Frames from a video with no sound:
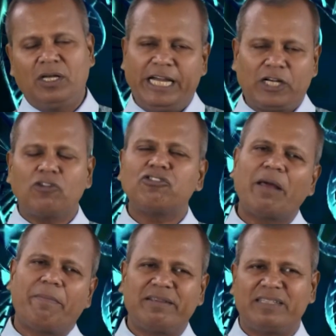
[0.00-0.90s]
It also
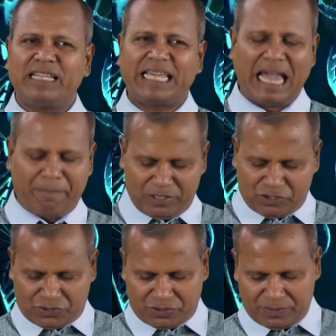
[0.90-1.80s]
represents the gametes.
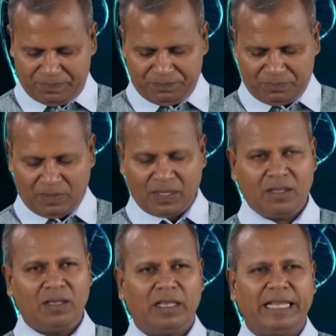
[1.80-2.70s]

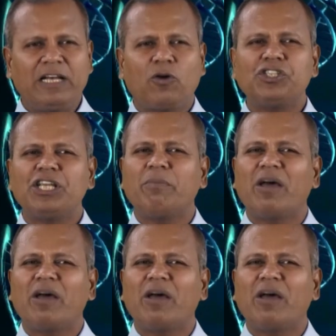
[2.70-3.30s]
Then question number